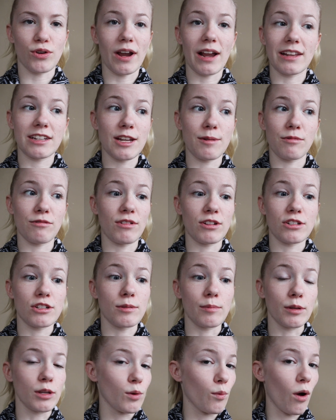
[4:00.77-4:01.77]
or any type of
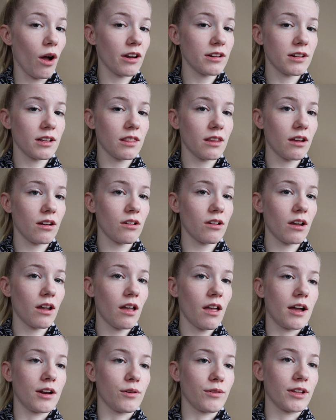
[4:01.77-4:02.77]
vegetable you want on
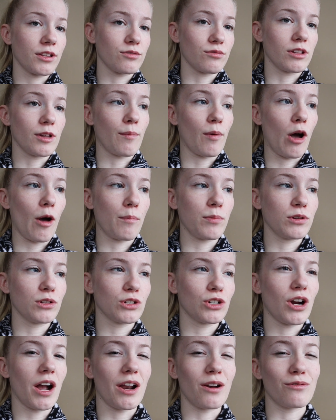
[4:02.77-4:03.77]
there. I know that's really
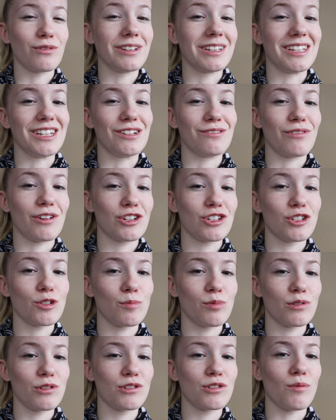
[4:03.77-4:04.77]
popular. I don't really eat
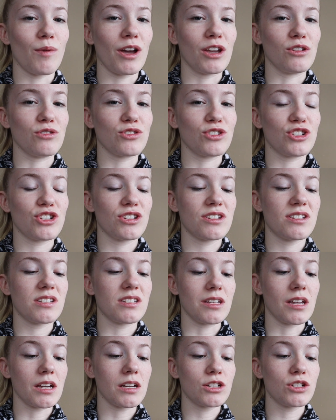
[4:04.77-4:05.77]
vegetables, so I usually just
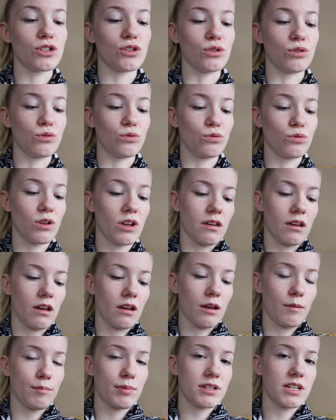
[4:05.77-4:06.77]
stick to
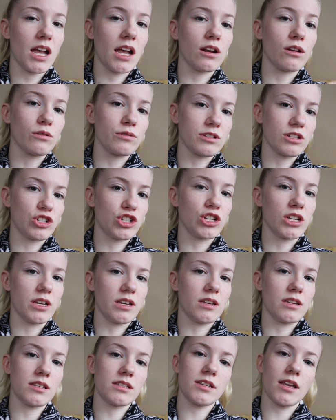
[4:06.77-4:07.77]
the potatoes and
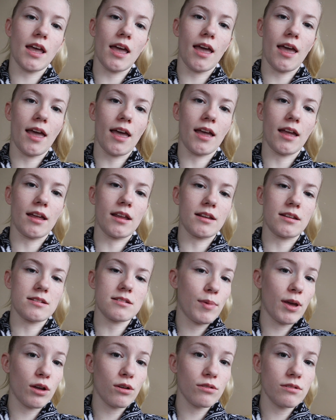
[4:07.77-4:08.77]
cheese and
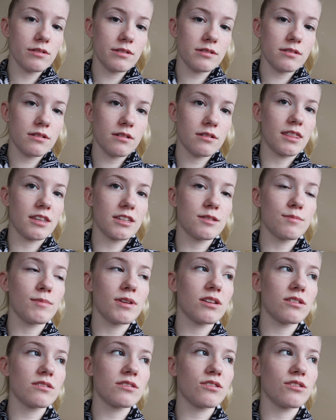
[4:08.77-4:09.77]
pickles. This
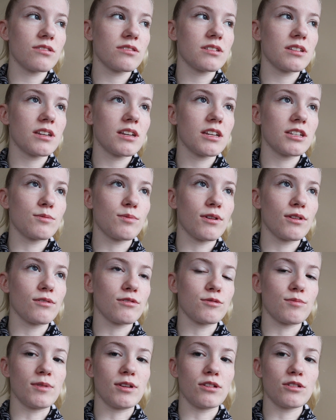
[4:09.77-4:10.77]
meal seriously is one of
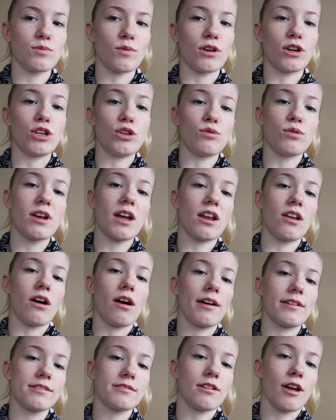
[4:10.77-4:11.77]
those meals where you
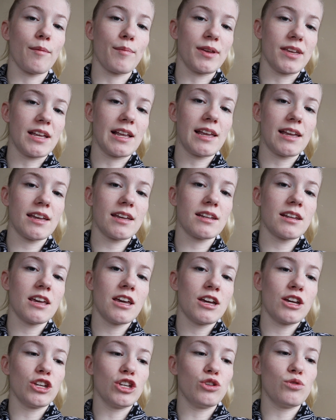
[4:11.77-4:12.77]
cannot stop eating. It
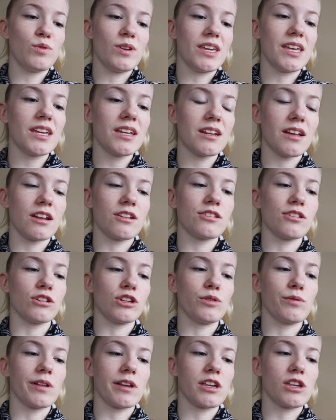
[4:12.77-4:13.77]
you eat until
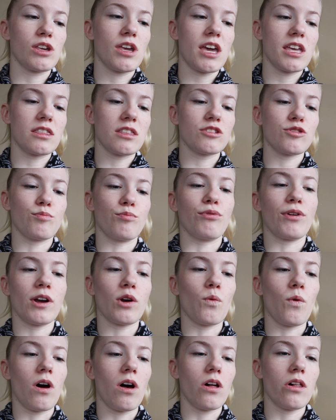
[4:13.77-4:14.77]
you like hit this brick
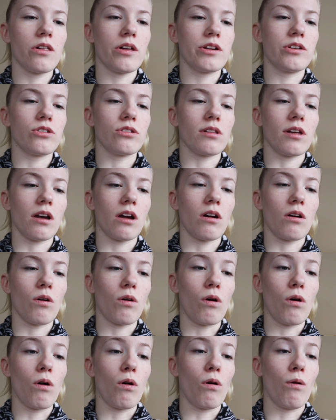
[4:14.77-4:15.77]
wall and you're like,
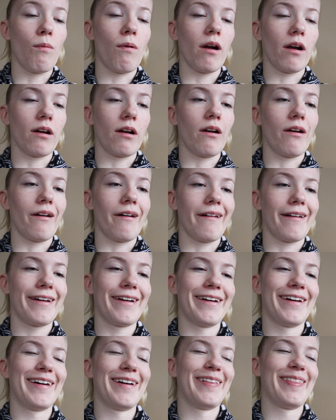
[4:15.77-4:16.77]
oh my god.
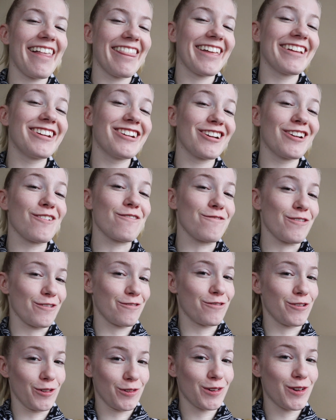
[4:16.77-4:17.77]
And then you're in a
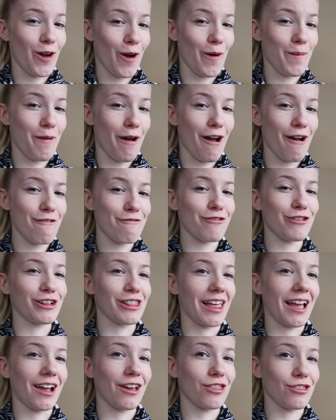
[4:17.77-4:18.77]
food coma for
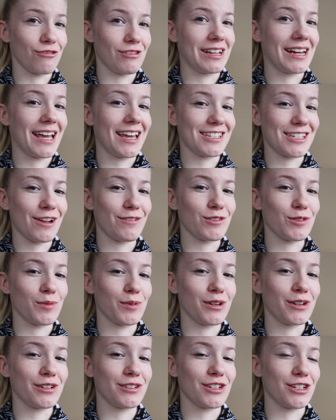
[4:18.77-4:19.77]
like 3 days
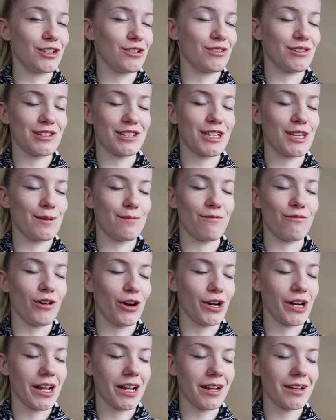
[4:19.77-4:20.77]
afterwards and you just keep
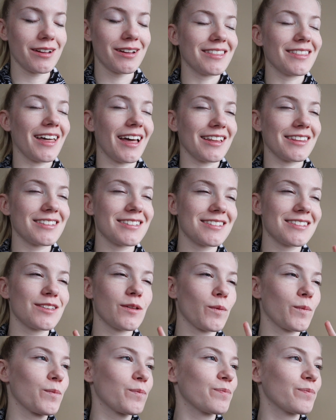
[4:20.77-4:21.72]
farting. That's